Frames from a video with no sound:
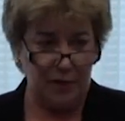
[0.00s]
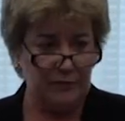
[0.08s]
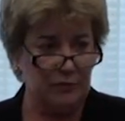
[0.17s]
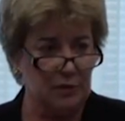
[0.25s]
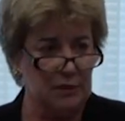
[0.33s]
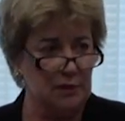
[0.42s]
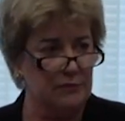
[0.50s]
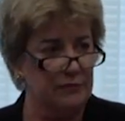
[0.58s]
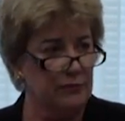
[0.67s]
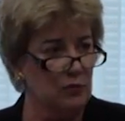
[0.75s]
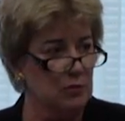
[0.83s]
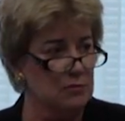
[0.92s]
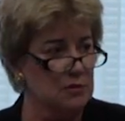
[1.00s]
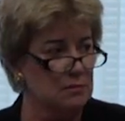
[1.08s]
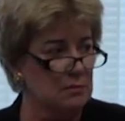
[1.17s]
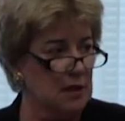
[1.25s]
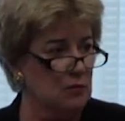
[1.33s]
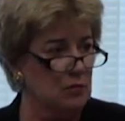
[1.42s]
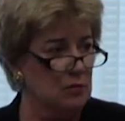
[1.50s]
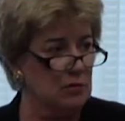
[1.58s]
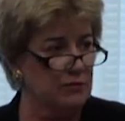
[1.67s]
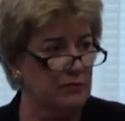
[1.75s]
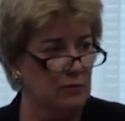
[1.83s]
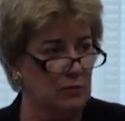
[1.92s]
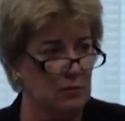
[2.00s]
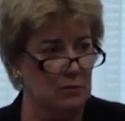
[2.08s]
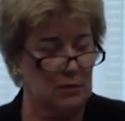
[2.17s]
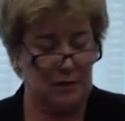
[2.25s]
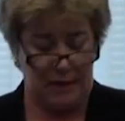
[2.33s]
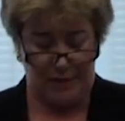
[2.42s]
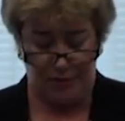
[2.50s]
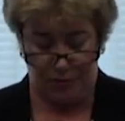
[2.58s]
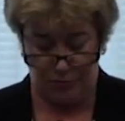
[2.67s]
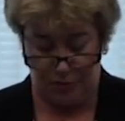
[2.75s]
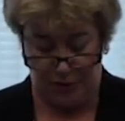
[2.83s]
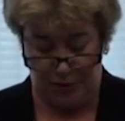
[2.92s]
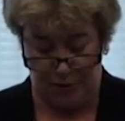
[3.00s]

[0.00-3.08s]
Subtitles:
have really informed my work for the last 30